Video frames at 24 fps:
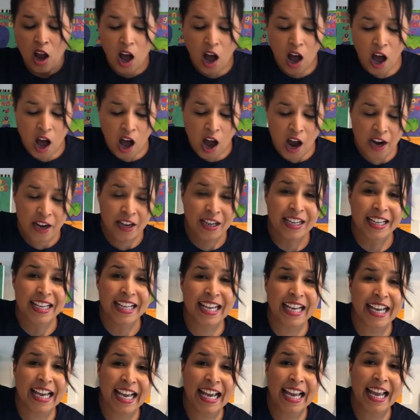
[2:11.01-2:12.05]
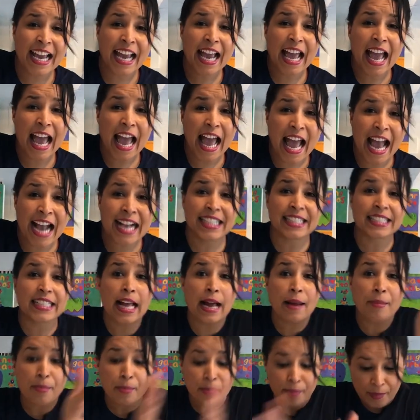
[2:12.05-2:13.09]
R-E-X,
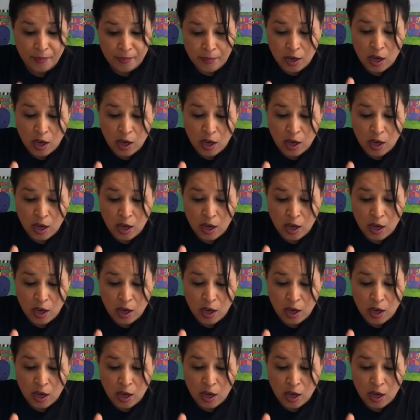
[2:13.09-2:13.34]
clap.